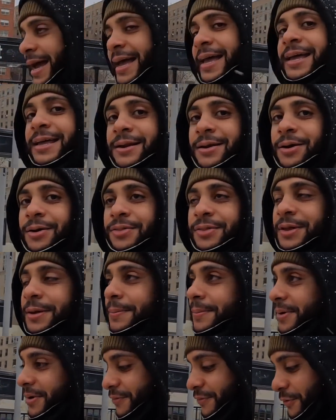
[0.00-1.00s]
I hit on them?
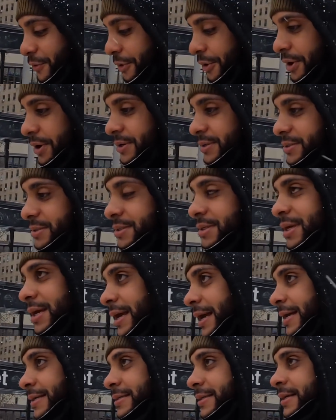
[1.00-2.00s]
Of course.
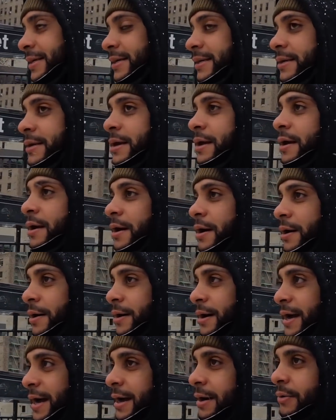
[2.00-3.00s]
Yeah, I did.
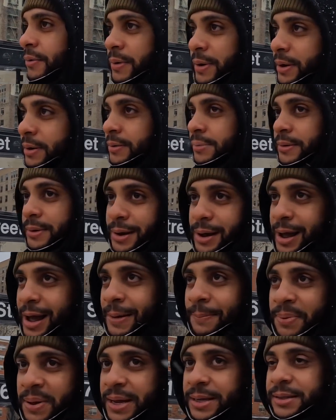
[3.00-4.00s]
Uh, how? Well,
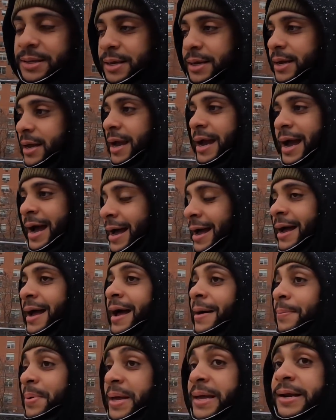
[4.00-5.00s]
I paid the
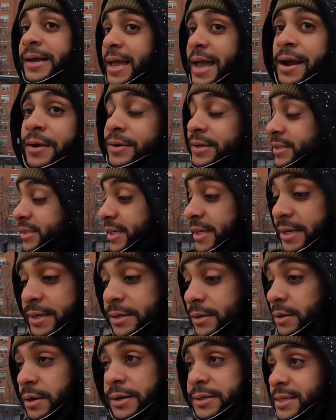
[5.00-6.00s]
I, I paid a guarantee.
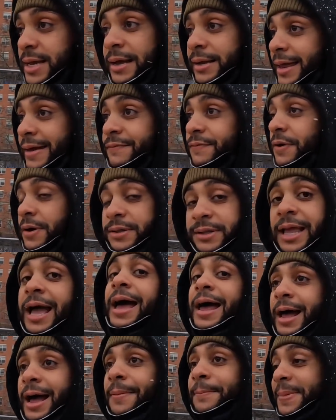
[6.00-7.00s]
You know, so I was like, Fuck
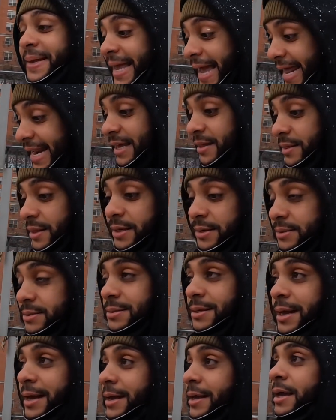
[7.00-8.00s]
that. I'm getting these.
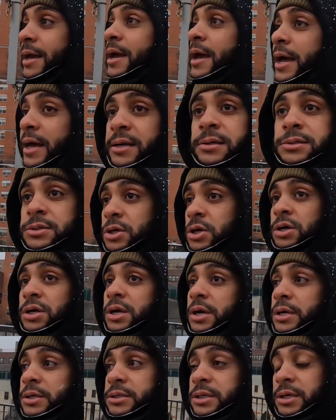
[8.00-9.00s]
Like, it was a good
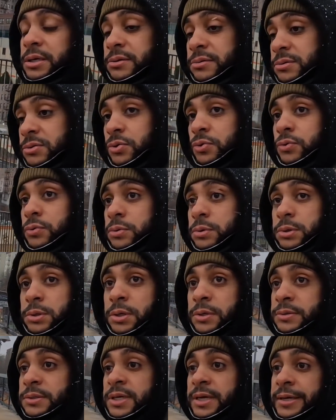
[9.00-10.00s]
guarantee. It was cool. You
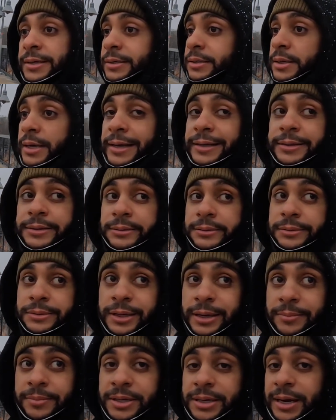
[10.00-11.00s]
know what I'm saying? Like,
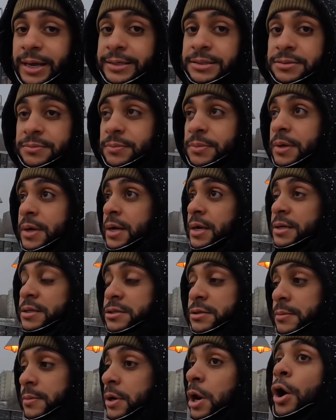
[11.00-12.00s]
damn near like some,
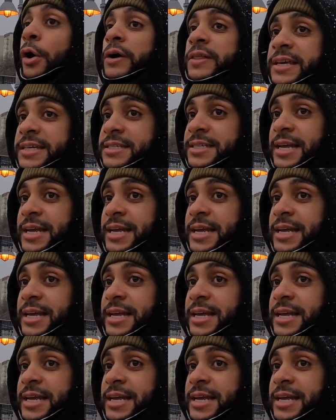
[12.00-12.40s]
some lower than